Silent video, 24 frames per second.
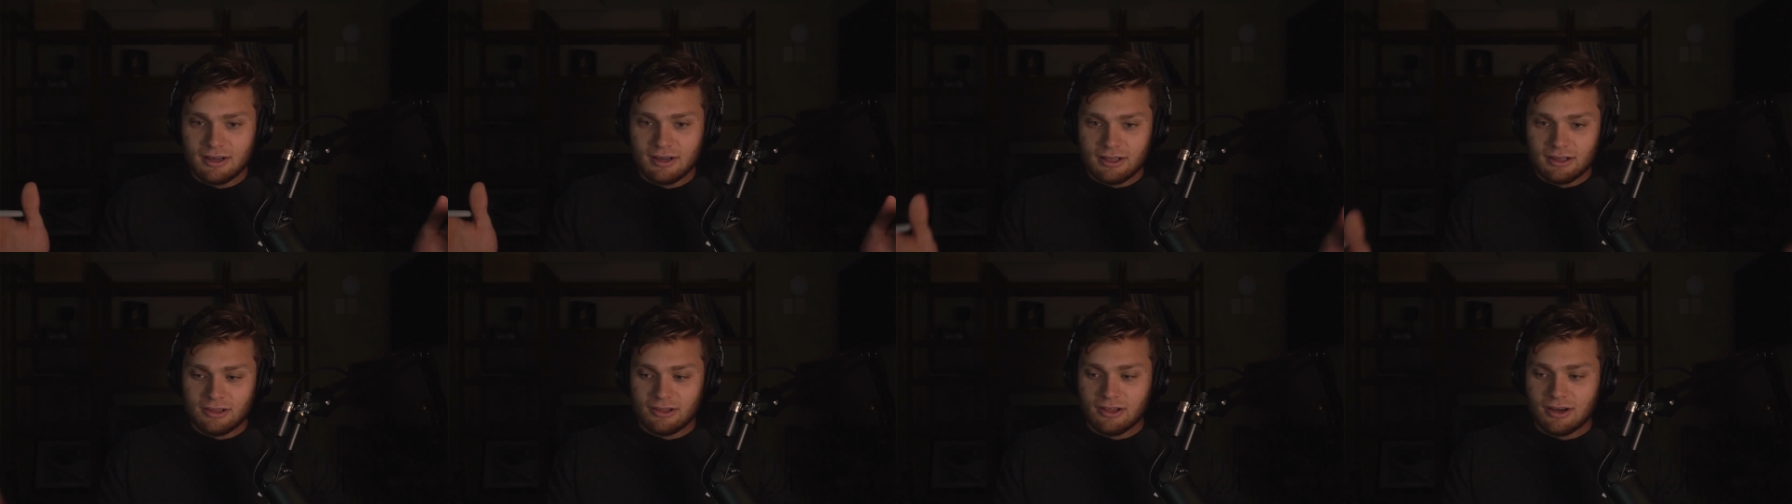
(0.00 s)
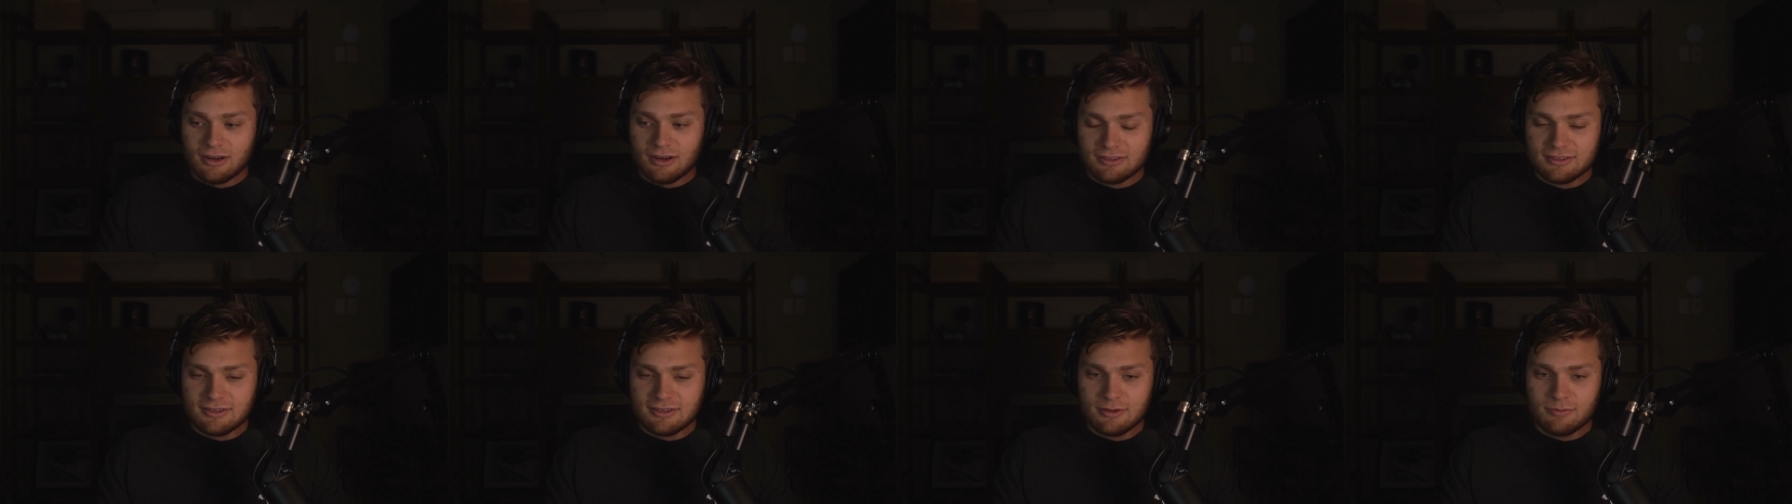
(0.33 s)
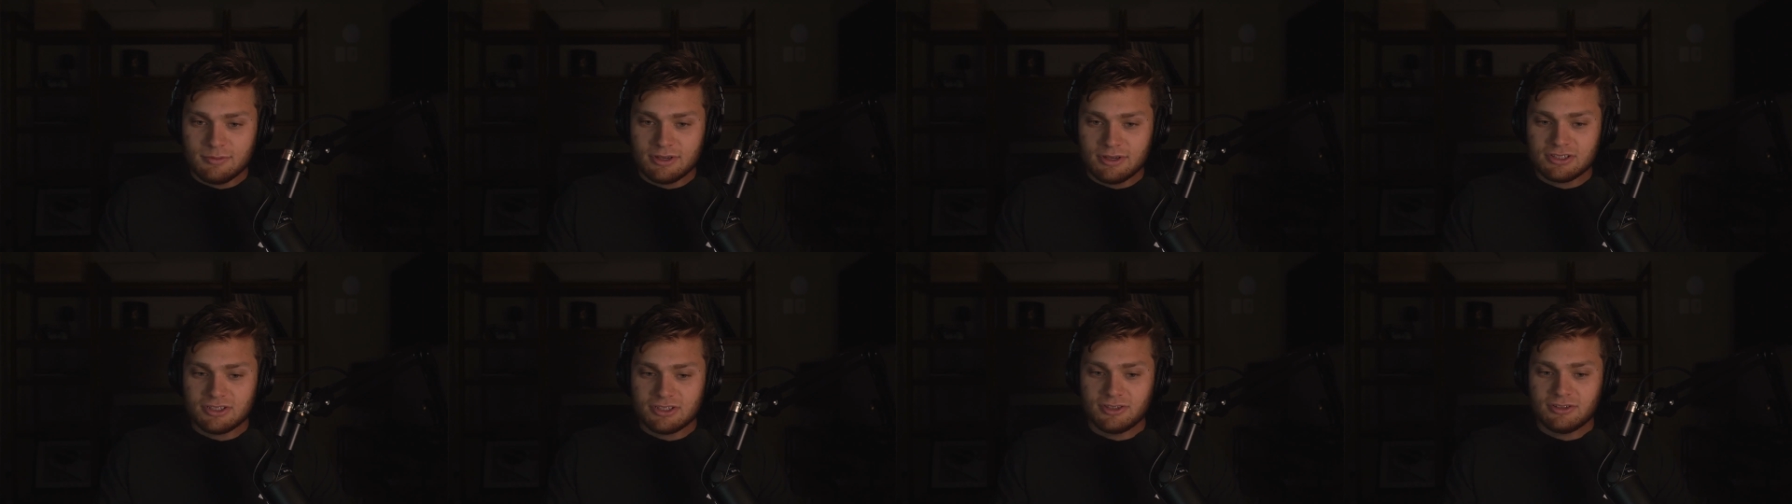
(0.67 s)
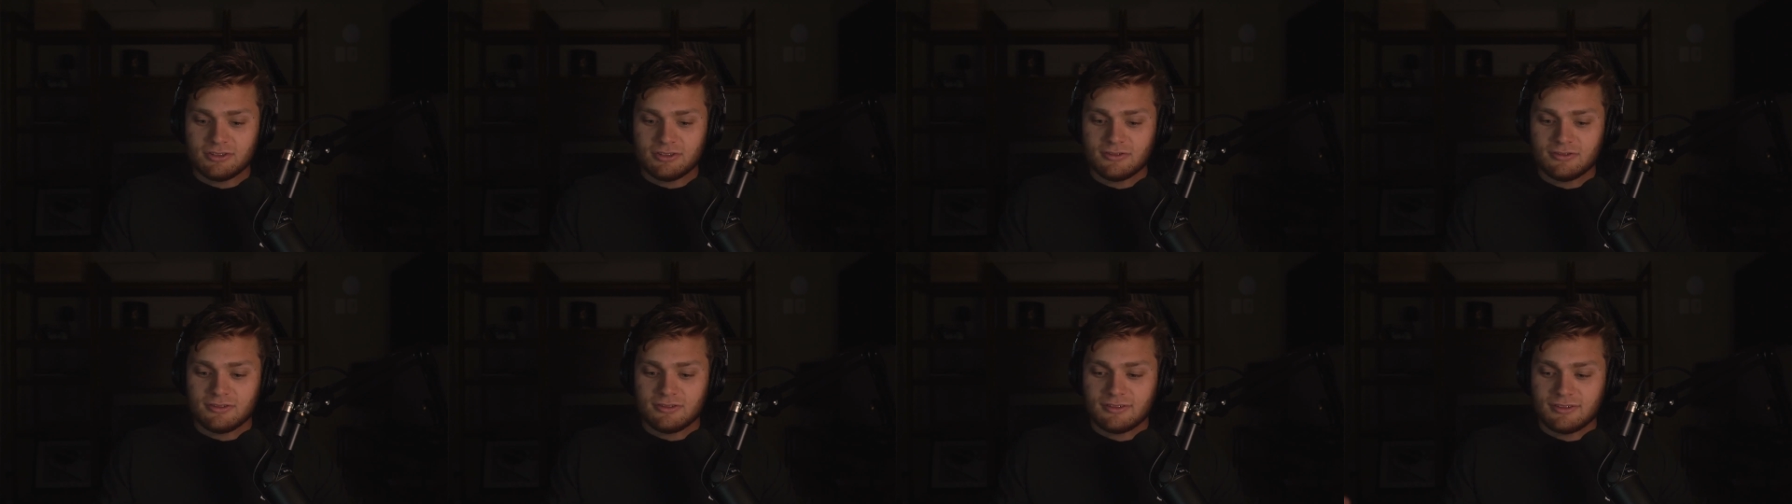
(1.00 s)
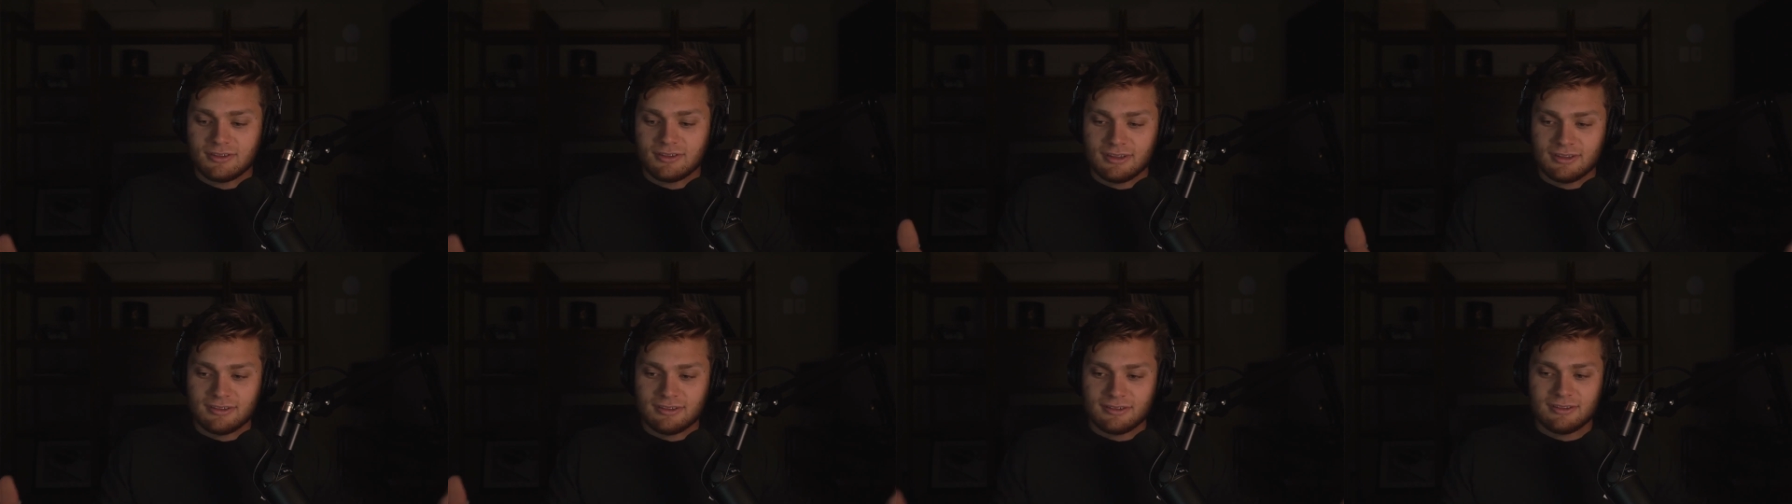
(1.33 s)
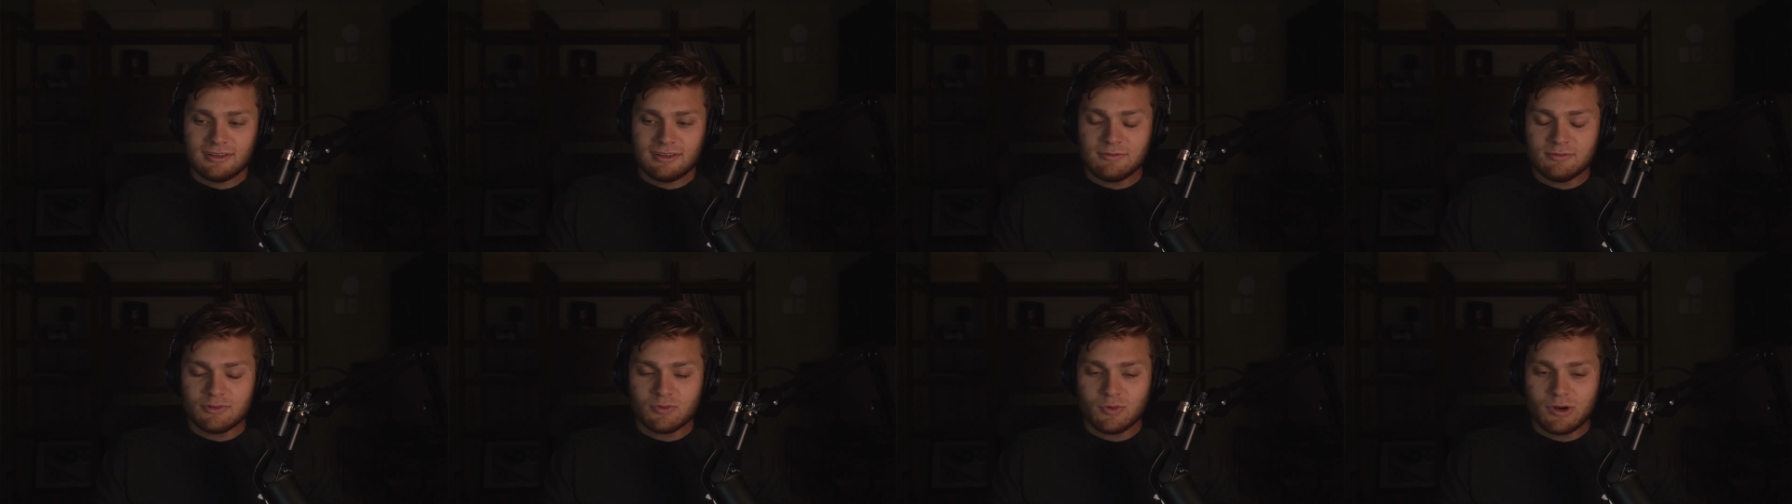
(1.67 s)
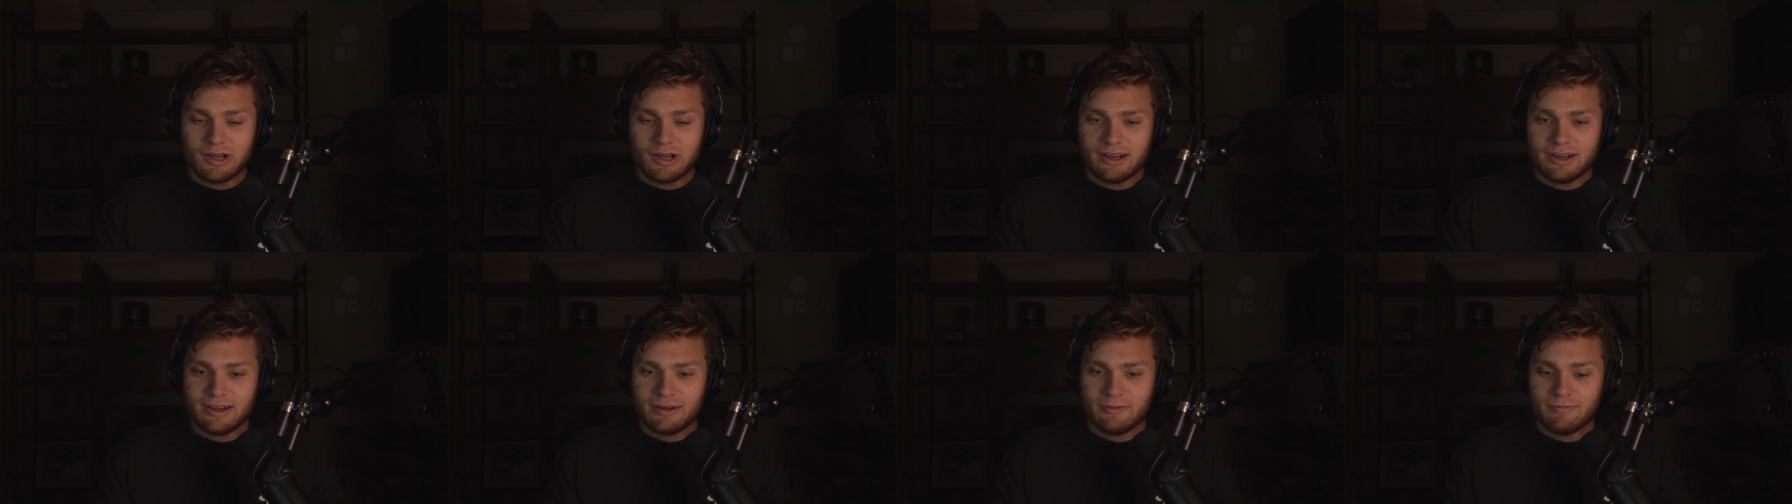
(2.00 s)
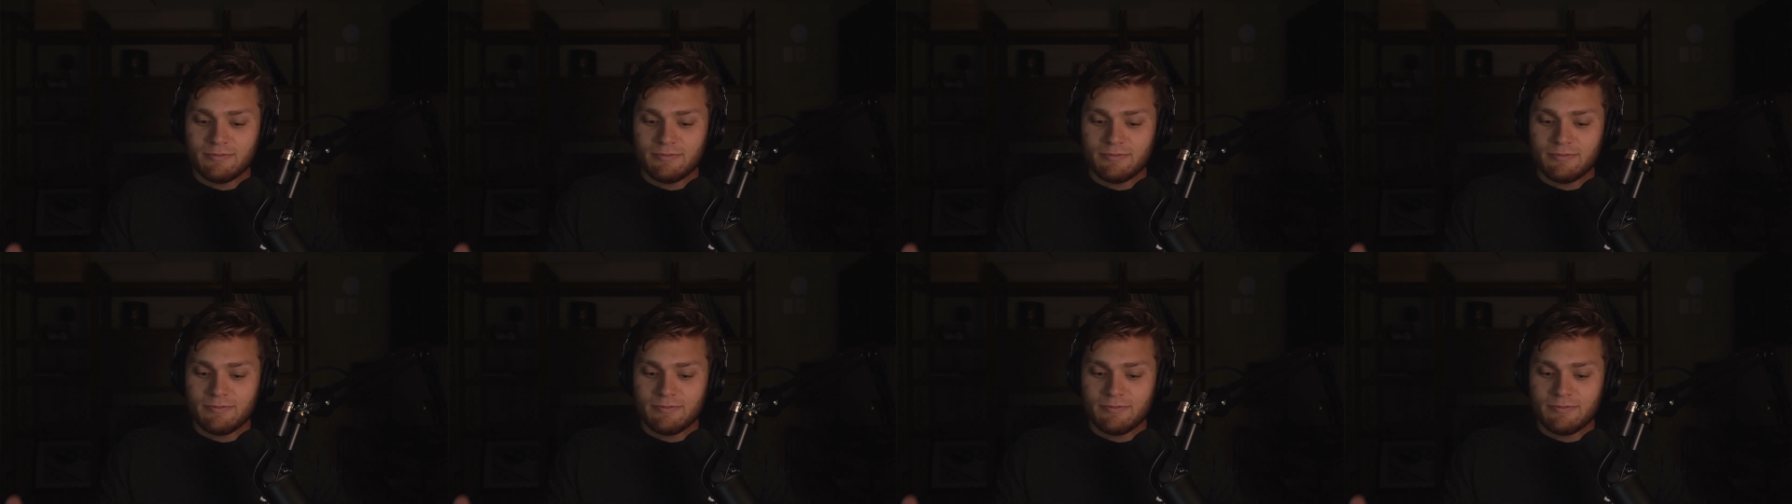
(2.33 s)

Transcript: long-term issues, this seems where